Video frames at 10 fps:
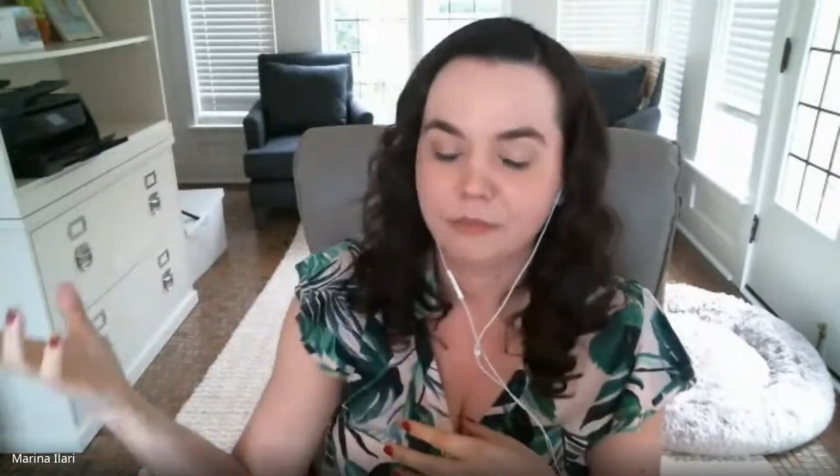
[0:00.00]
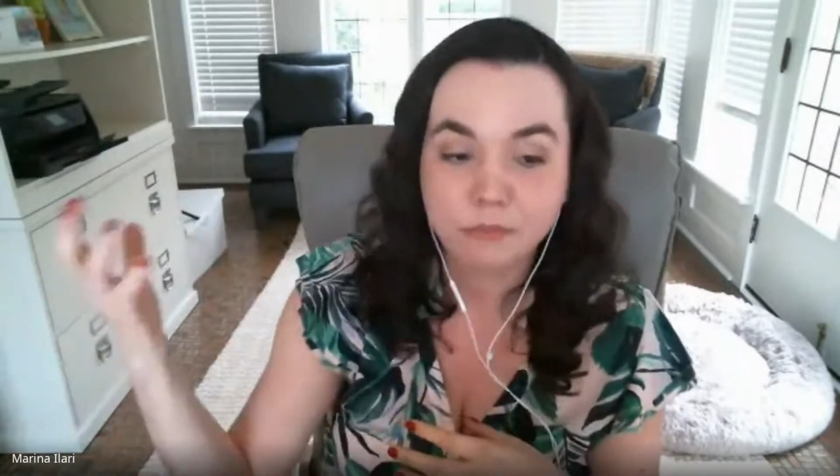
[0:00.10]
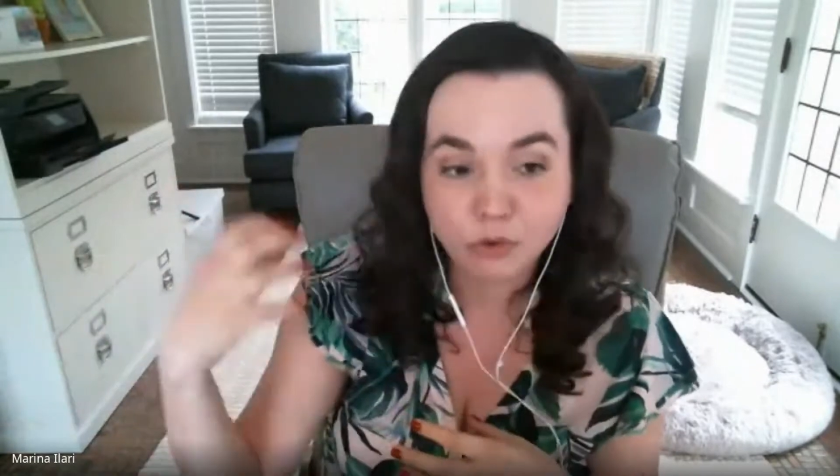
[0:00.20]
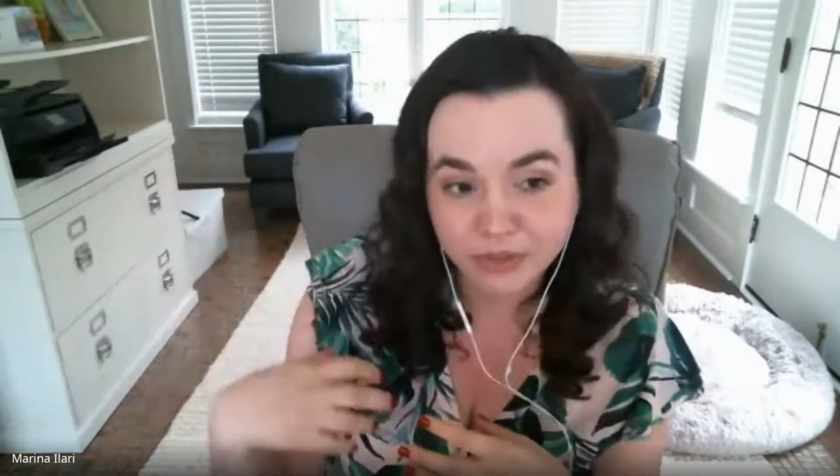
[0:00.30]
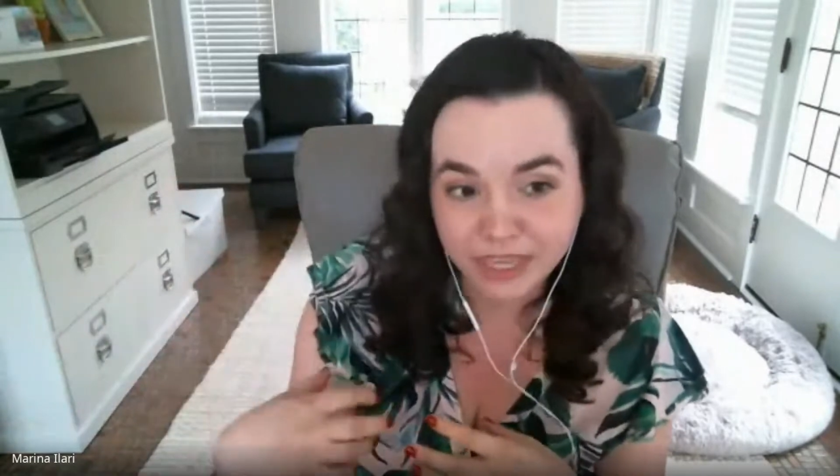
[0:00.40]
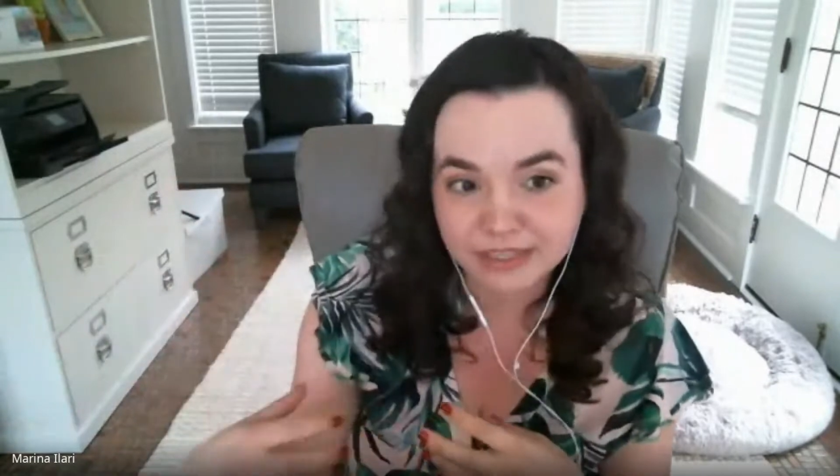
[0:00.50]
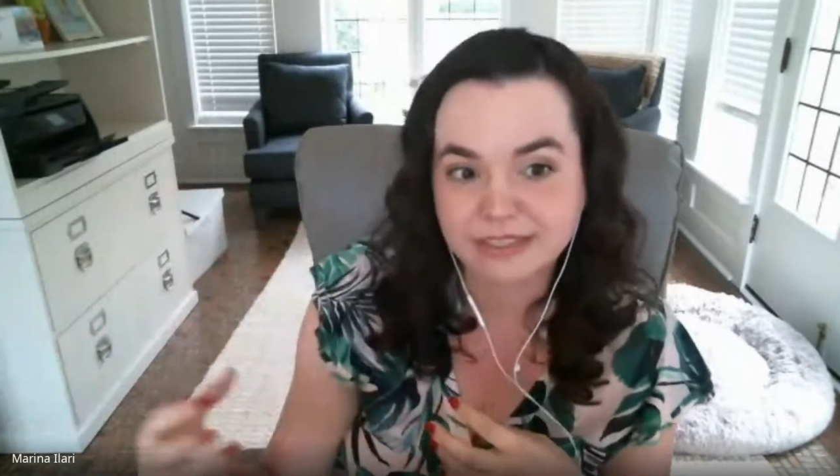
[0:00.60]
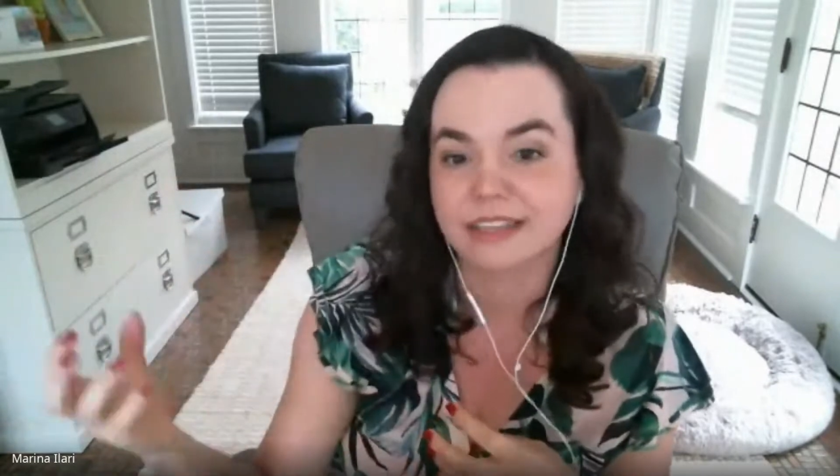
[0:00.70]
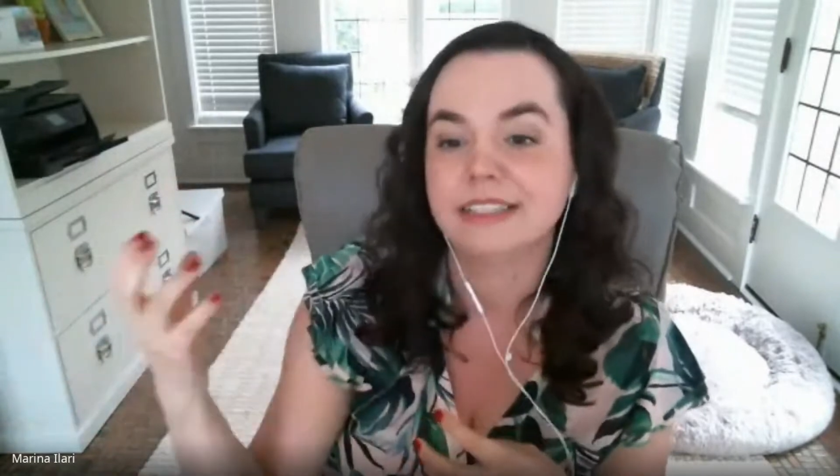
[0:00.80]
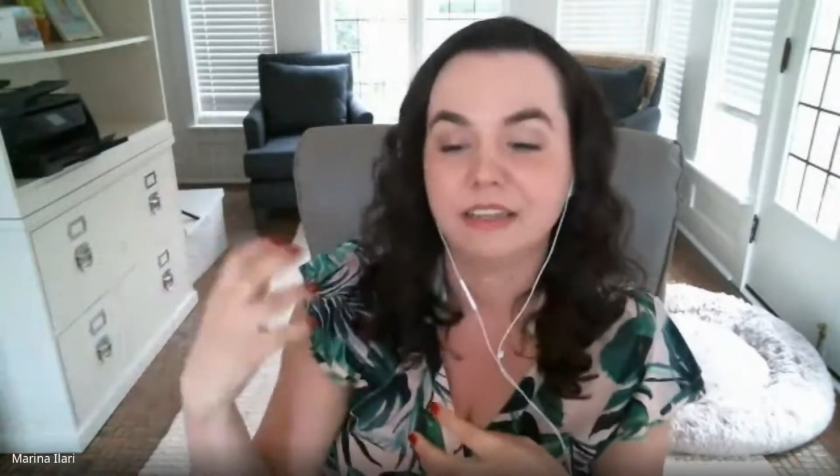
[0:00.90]

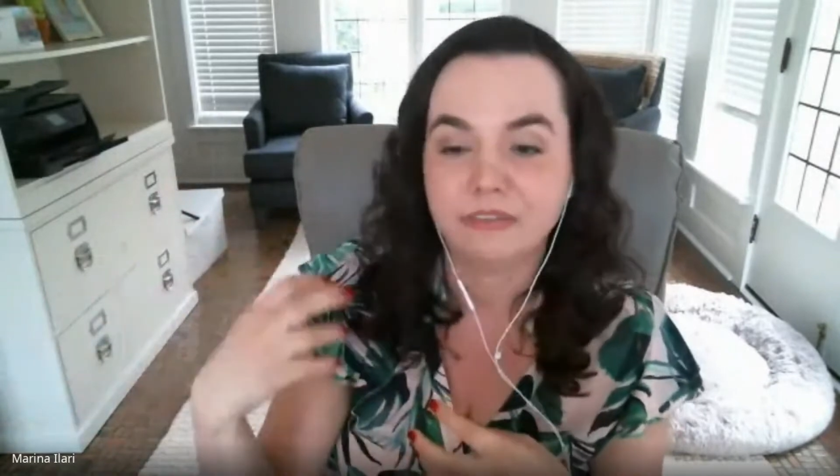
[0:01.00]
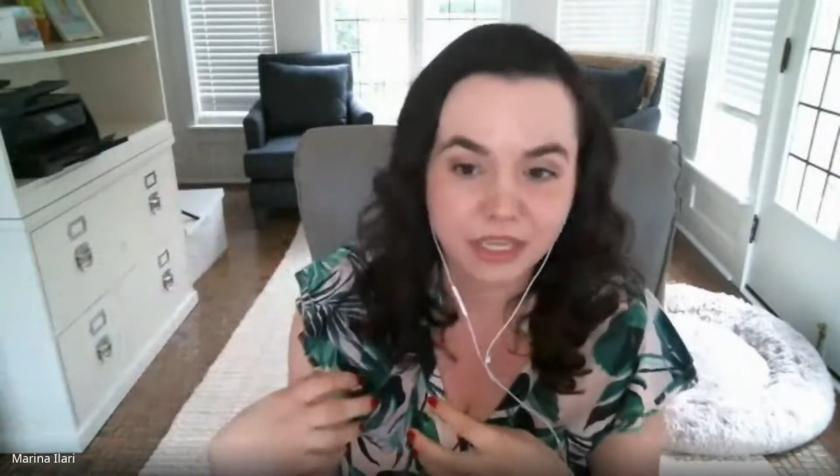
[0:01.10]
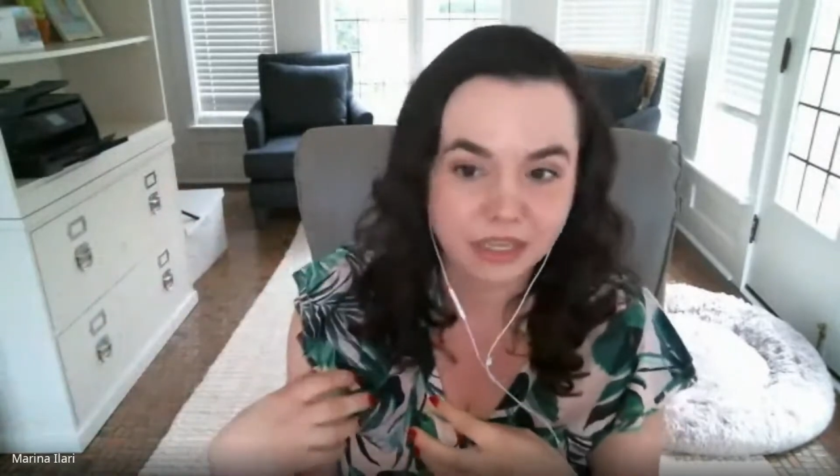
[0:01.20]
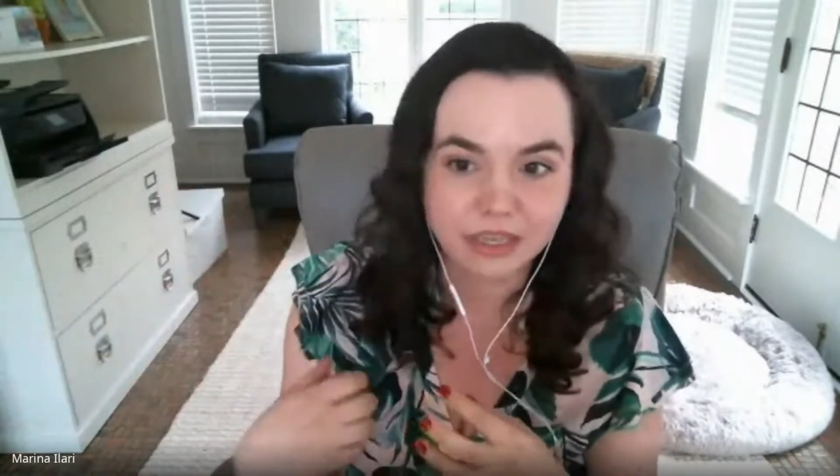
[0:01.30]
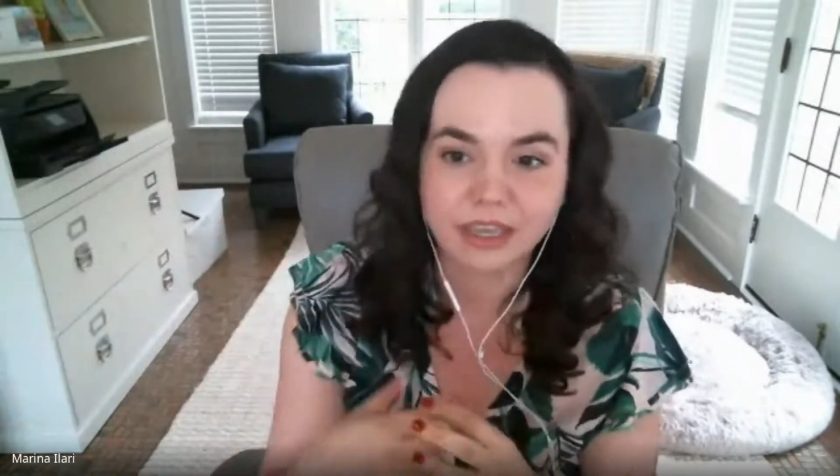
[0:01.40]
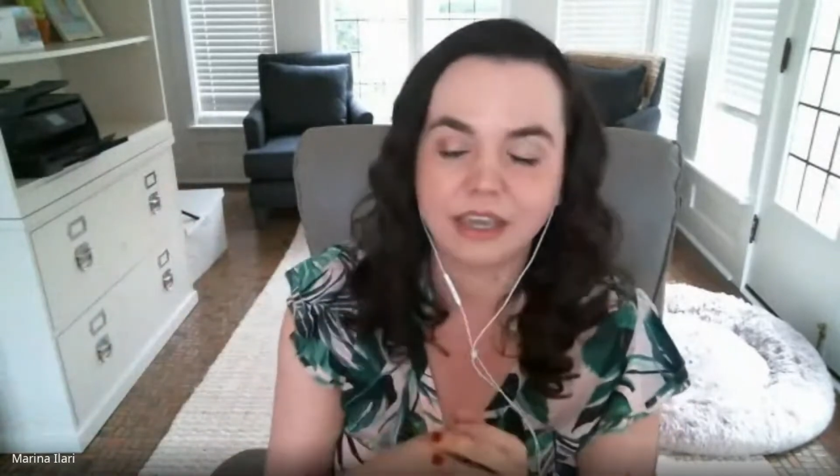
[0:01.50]
movies and TV